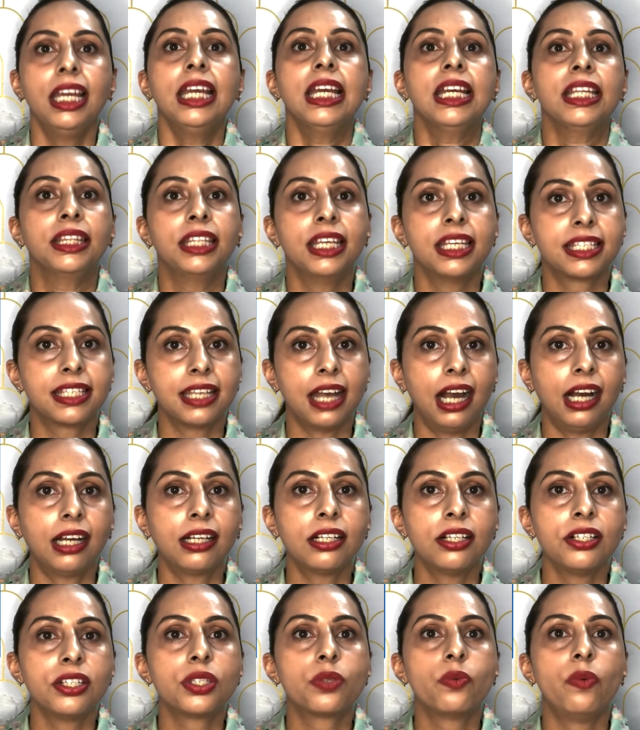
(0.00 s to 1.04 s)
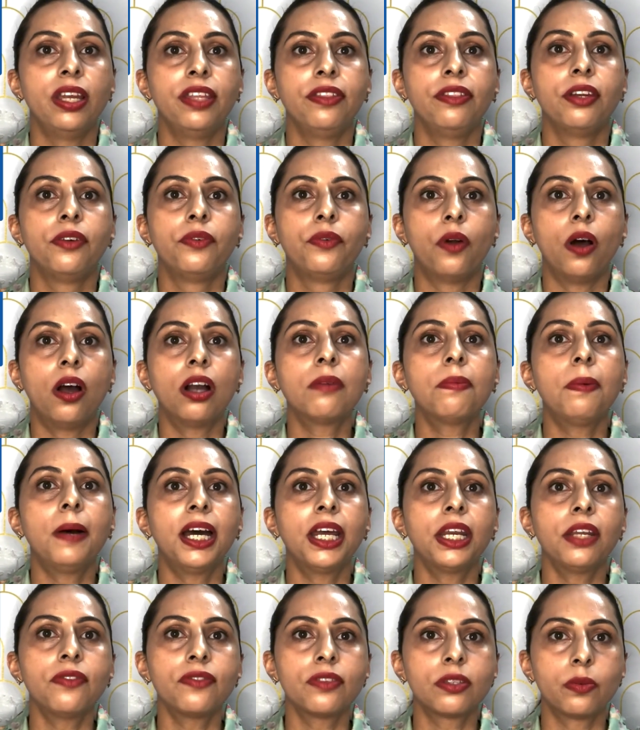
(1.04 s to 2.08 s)
This occurs when the wrong part
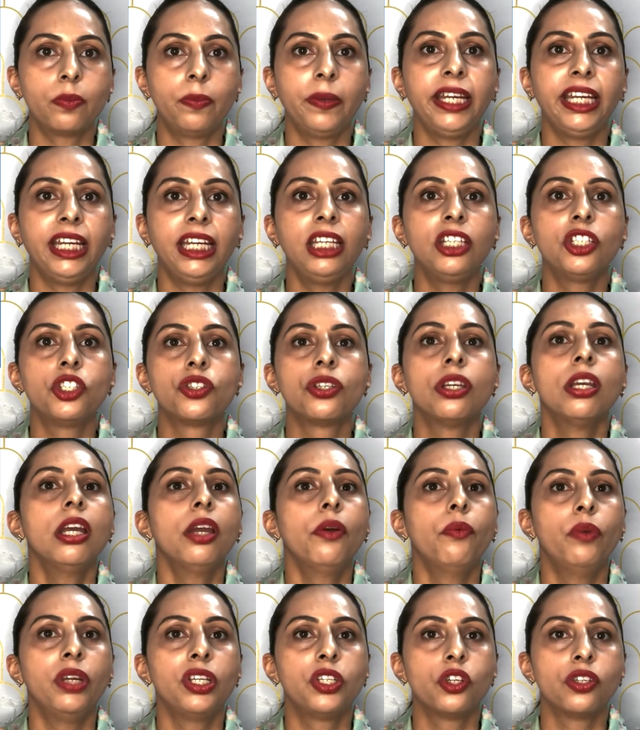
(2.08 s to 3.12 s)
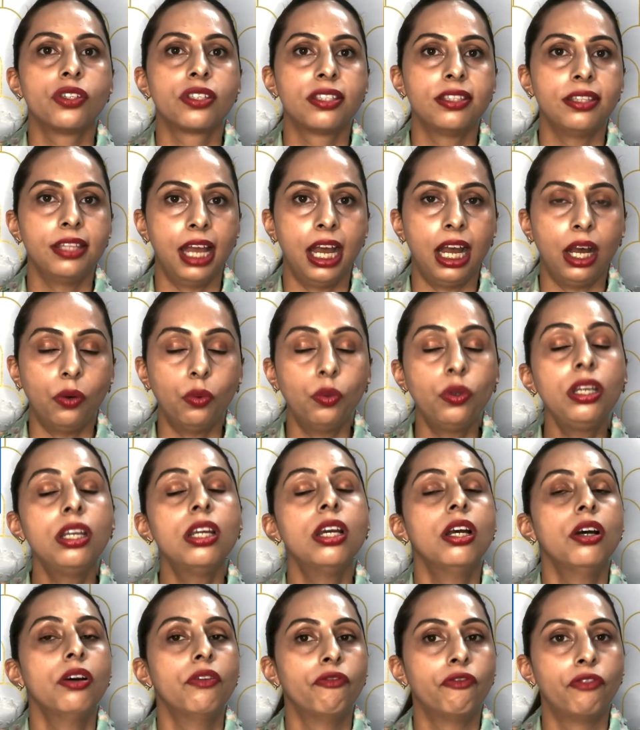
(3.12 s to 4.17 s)
of speech, which is noun,
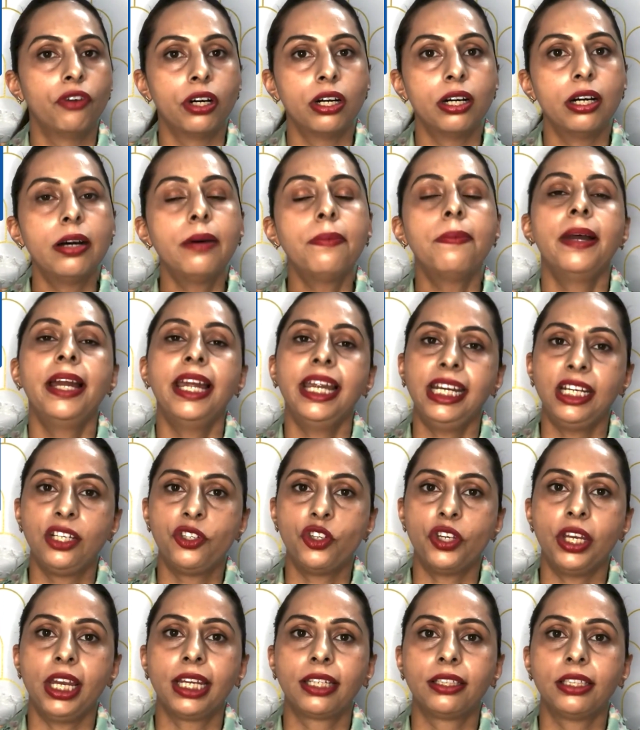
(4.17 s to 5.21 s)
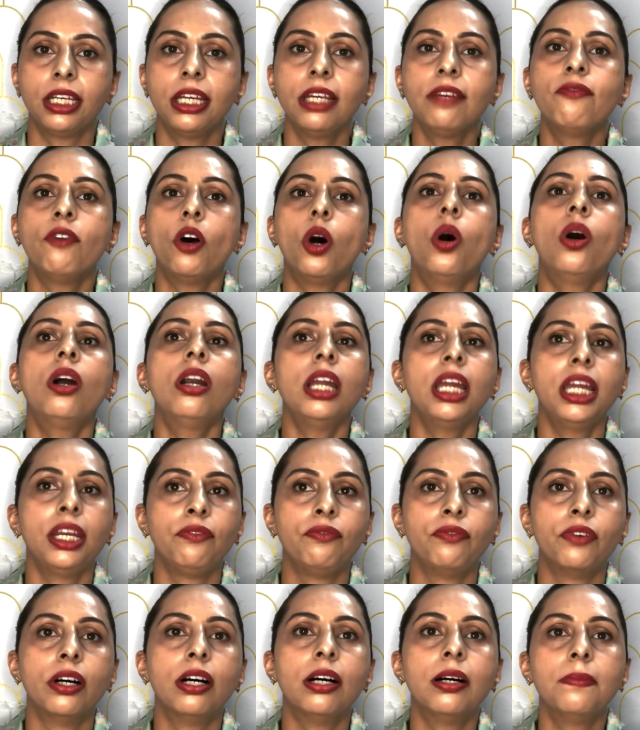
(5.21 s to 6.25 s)
verb, adjective, or
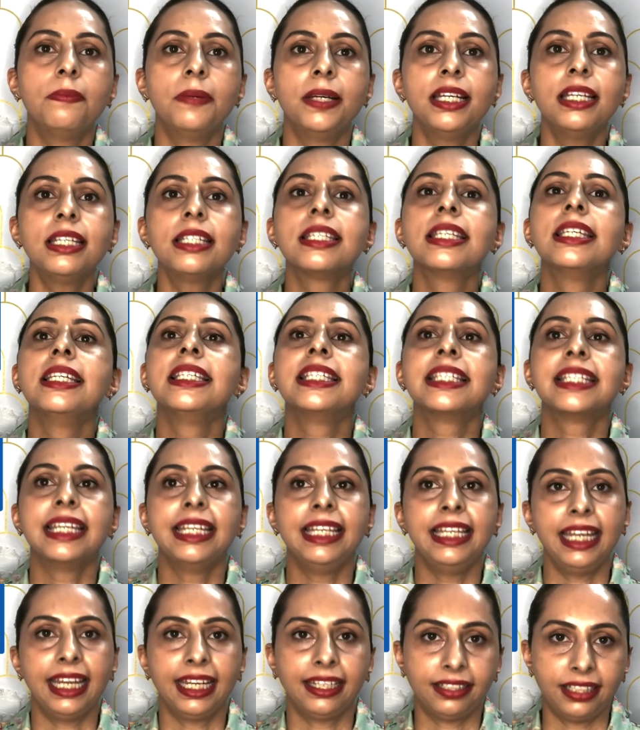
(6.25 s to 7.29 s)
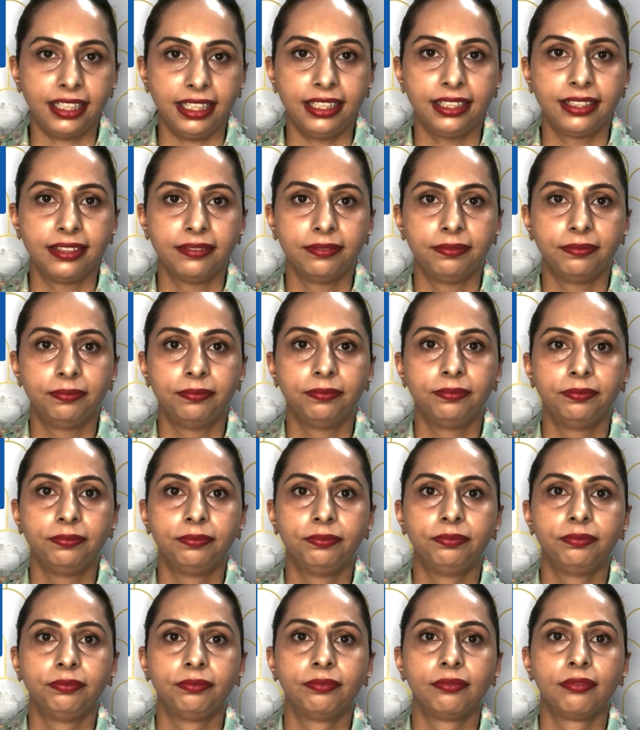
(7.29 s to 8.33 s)
adverb is selected.
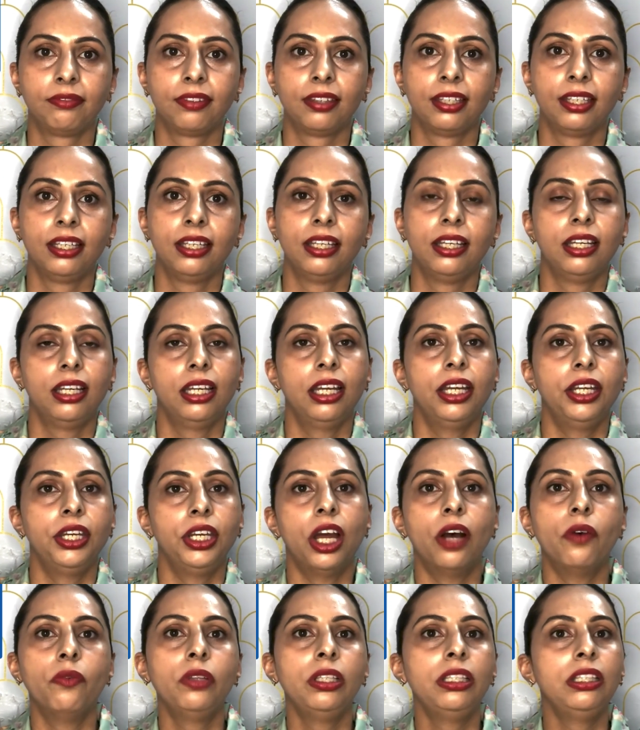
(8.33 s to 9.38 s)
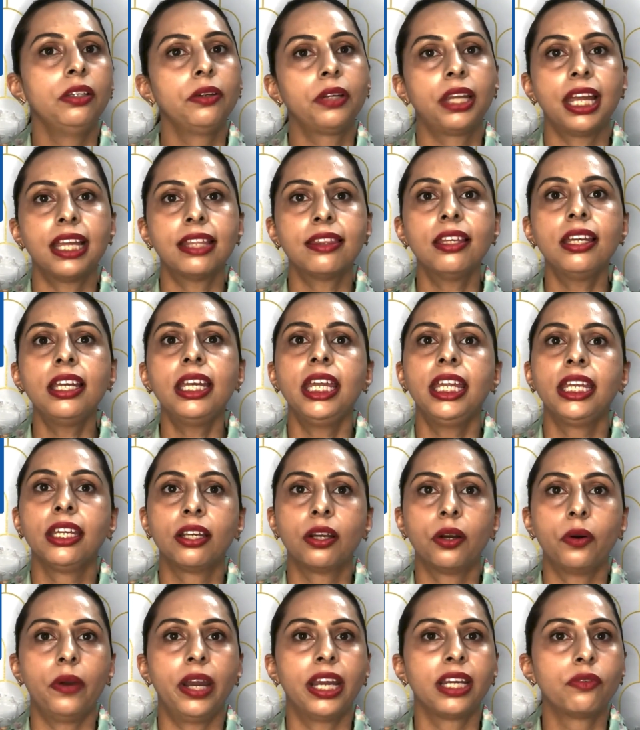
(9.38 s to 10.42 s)
Now we'll look at the
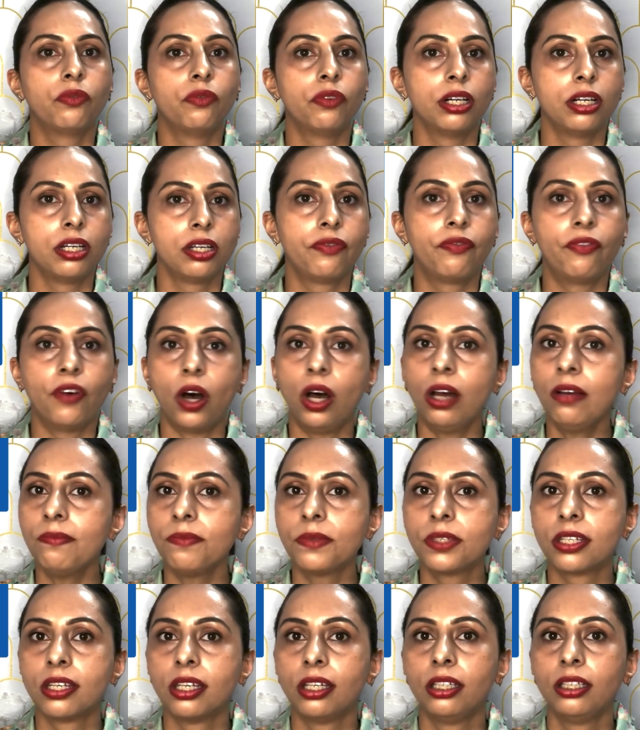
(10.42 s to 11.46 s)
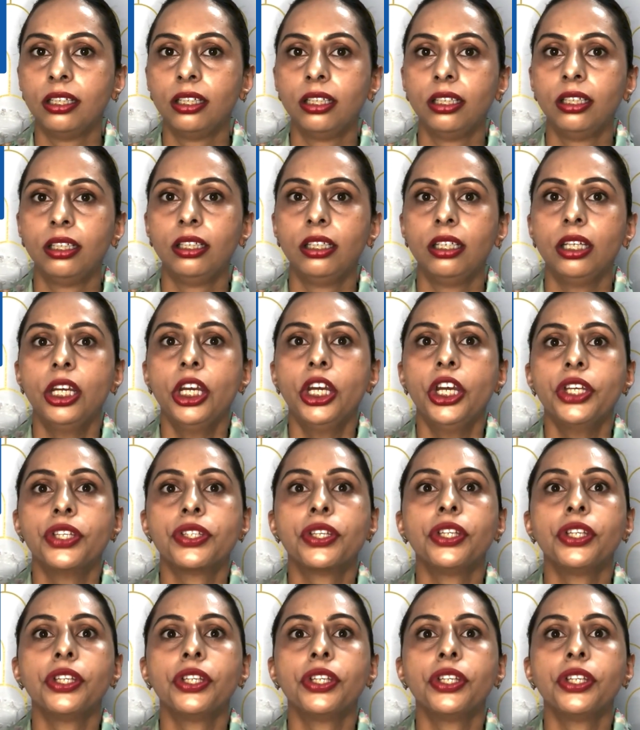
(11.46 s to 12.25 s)
incorrect word forms. So